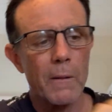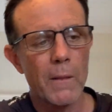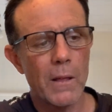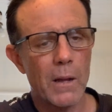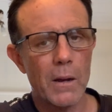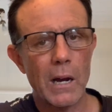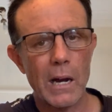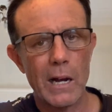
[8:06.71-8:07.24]

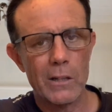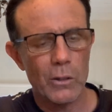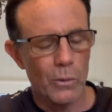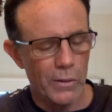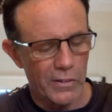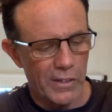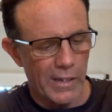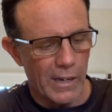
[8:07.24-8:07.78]

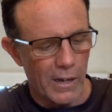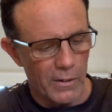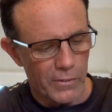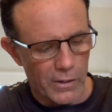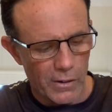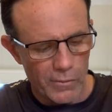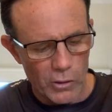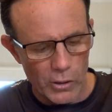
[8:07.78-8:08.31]
lures here
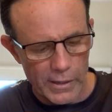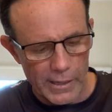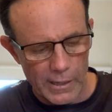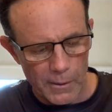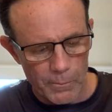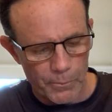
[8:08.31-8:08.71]
that I've got here